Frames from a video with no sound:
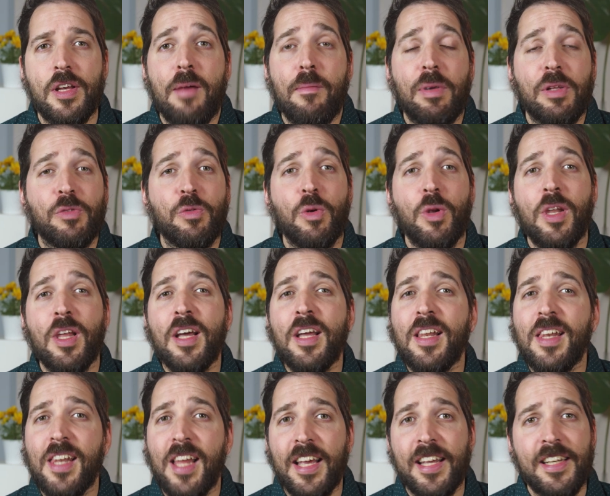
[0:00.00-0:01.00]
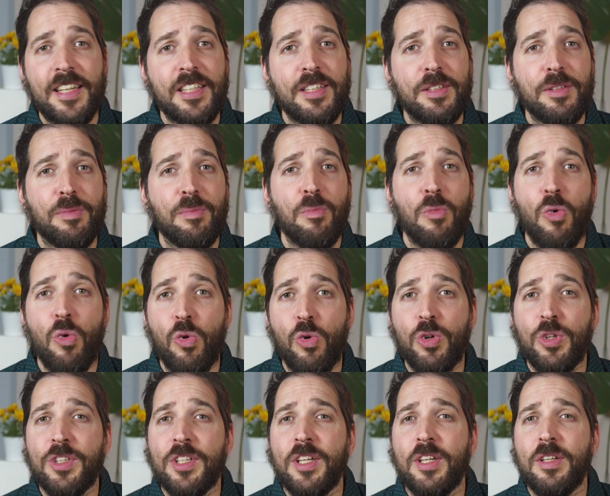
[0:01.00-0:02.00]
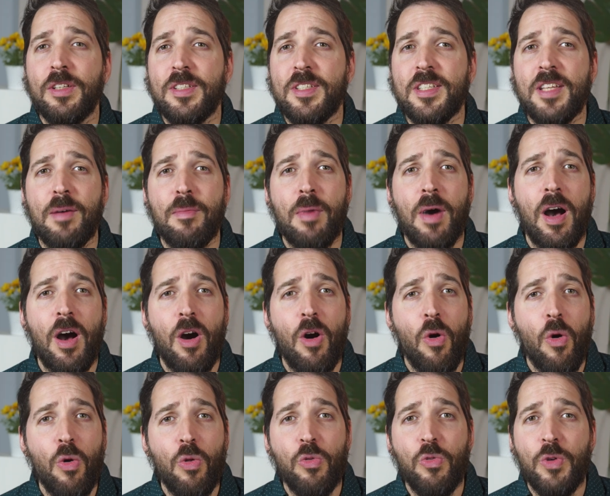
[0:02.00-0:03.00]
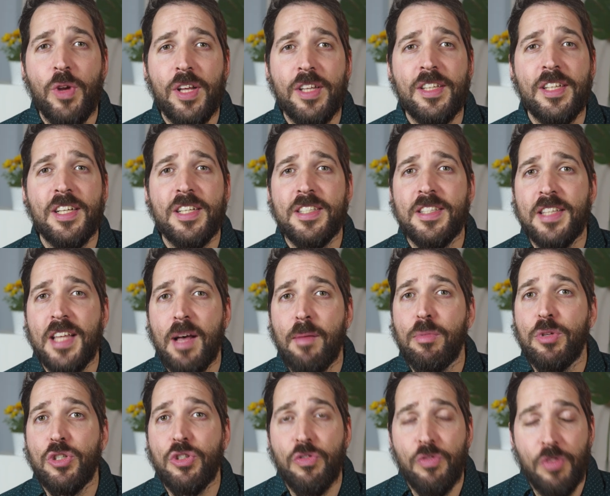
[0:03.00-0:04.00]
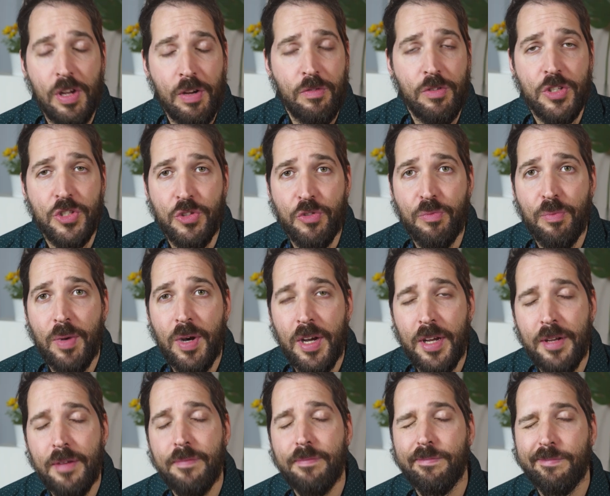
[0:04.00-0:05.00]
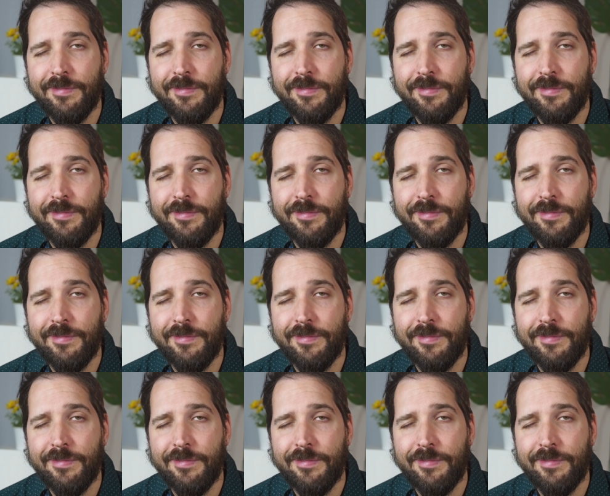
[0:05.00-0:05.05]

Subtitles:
But will I like it more than some already established favorites of mine?